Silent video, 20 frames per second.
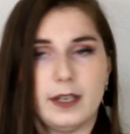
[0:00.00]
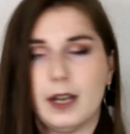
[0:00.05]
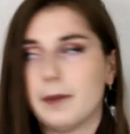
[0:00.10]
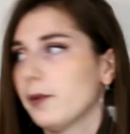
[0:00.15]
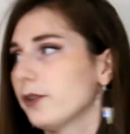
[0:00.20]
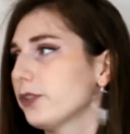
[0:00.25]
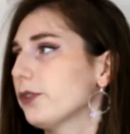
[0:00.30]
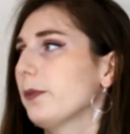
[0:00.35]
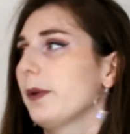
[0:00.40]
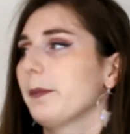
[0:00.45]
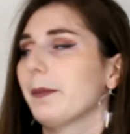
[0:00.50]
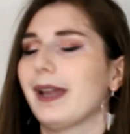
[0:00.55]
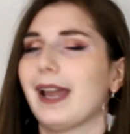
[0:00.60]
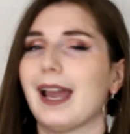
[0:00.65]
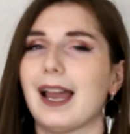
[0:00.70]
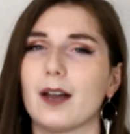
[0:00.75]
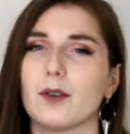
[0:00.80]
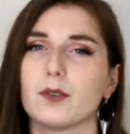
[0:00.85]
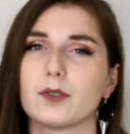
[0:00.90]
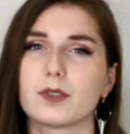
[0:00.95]
I'm also in my
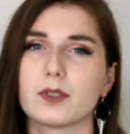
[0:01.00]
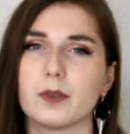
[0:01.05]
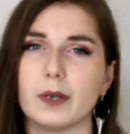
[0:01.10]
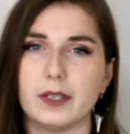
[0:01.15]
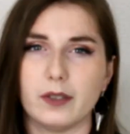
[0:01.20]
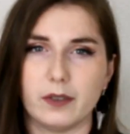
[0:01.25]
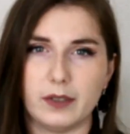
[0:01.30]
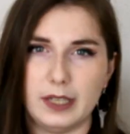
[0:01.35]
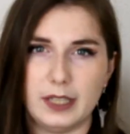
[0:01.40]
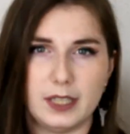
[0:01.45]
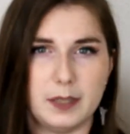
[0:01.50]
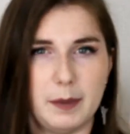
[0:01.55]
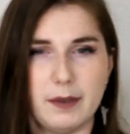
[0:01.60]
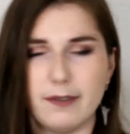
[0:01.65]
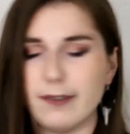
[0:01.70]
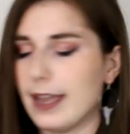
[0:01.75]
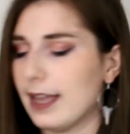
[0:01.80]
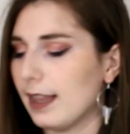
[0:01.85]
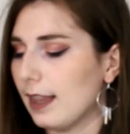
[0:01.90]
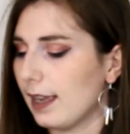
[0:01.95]
house, so I don't need to be
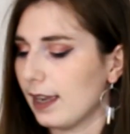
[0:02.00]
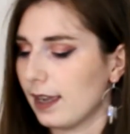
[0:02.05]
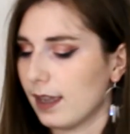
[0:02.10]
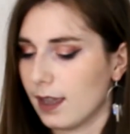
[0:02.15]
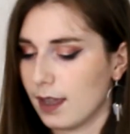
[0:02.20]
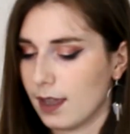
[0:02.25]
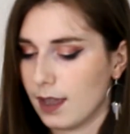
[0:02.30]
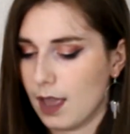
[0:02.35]
veiling.